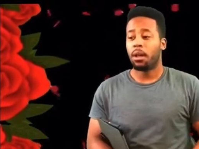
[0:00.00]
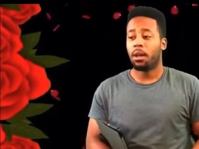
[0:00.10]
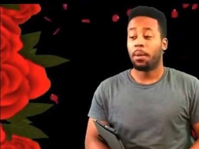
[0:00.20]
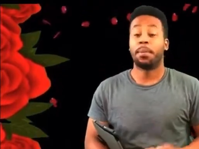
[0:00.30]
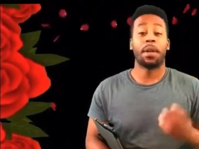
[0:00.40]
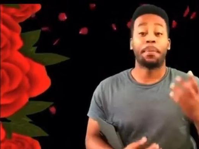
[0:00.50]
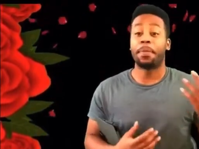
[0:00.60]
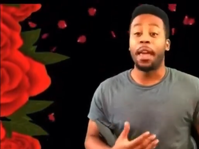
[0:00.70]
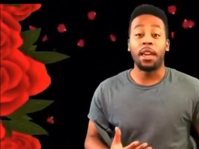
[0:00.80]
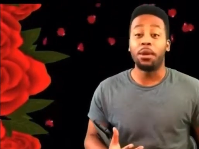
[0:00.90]
But yeah,
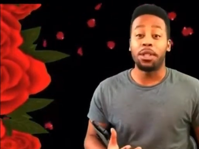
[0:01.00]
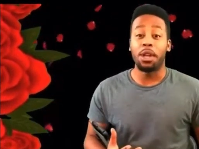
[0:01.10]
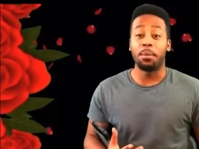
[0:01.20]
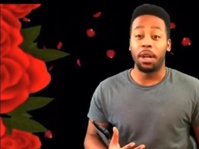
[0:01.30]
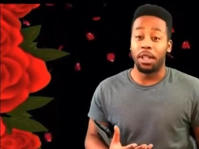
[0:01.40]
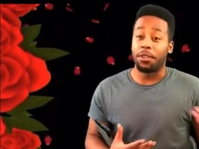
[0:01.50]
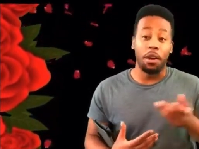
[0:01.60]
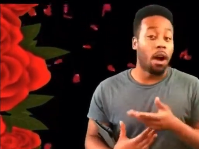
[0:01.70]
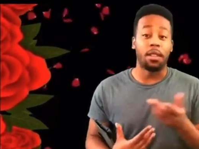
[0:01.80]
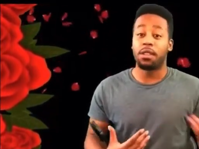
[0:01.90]
thank you so much for
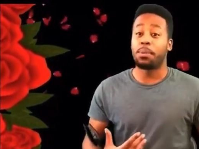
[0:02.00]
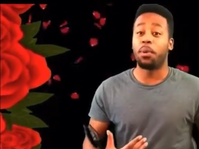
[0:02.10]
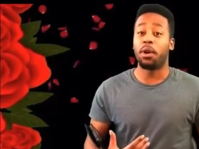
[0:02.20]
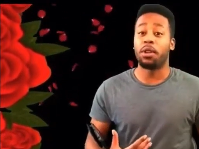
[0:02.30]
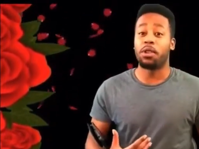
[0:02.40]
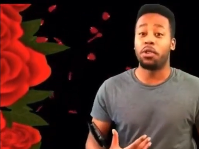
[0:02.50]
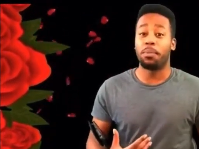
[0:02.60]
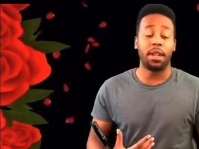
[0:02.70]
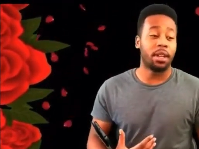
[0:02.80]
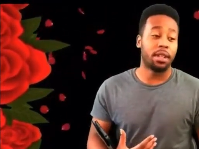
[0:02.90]
all the supporters who have
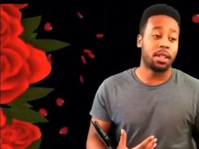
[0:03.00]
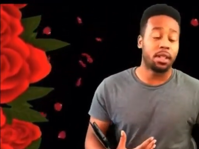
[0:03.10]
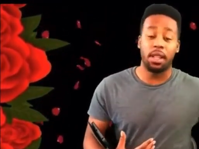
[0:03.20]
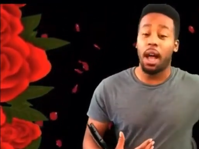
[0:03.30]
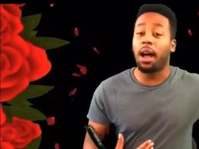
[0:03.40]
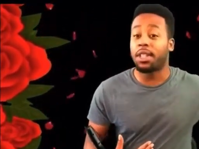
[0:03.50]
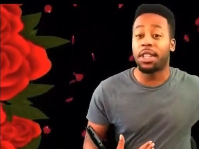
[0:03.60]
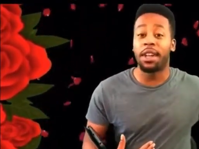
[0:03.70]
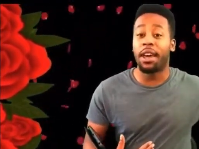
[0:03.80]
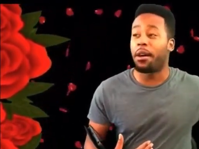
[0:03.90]
been here since the
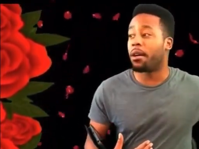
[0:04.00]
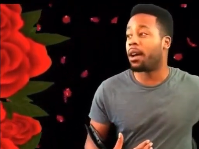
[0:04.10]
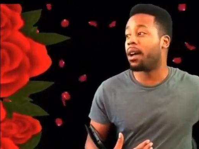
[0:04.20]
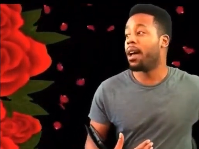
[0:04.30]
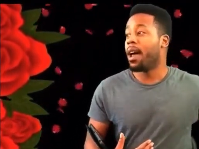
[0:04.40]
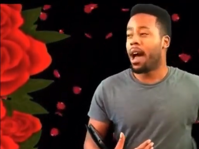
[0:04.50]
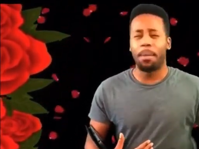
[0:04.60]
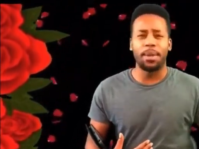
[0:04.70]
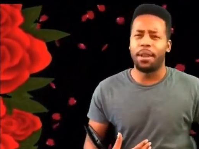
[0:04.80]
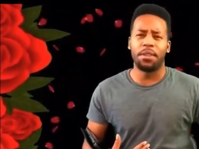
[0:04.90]
Caution era. I'm
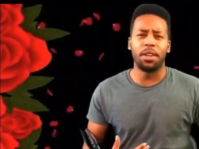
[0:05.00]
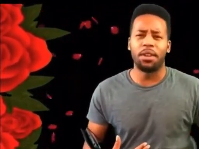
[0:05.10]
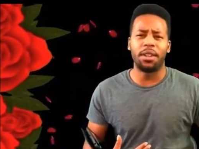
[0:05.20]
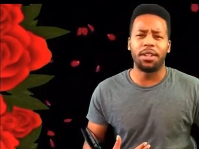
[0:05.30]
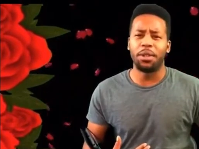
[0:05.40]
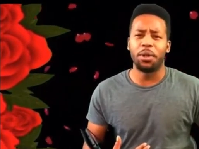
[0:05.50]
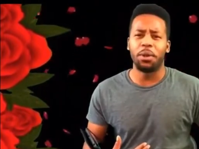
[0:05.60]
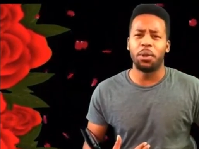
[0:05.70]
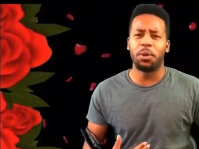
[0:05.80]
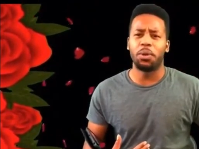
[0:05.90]
definitely gonna
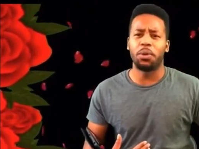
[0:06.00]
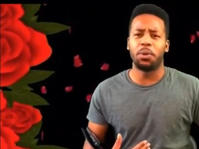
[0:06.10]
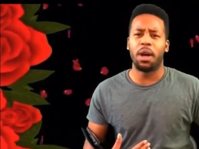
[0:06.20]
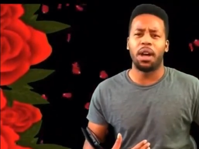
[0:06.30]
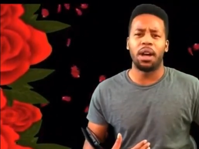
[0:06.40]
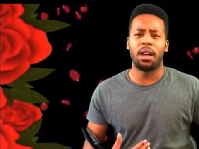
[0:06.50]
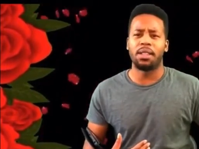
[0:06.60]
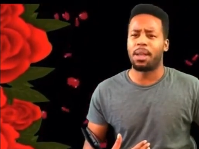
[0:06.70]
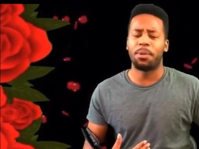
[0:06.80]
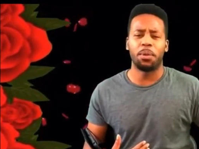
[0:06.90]
do
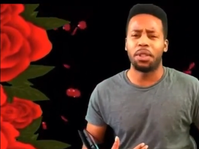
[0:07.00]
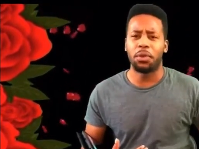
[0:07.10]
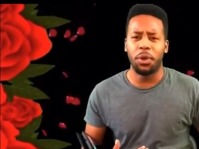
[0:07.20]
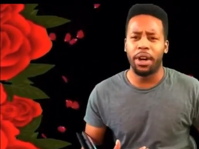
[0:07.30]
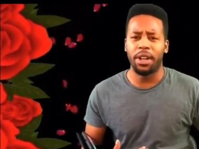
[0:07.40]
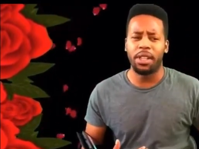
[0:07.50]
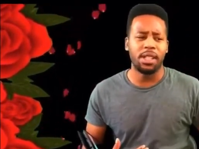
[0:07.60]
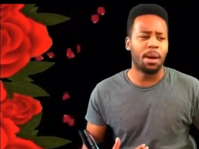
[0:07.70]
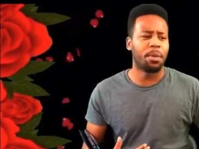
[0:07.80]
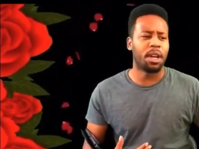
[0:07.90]
something with the rarities
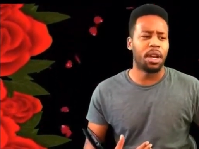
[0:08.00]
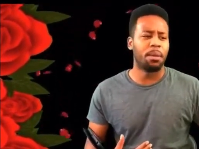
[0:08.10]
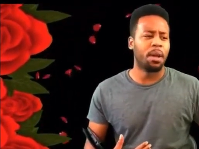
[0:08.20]
coming up.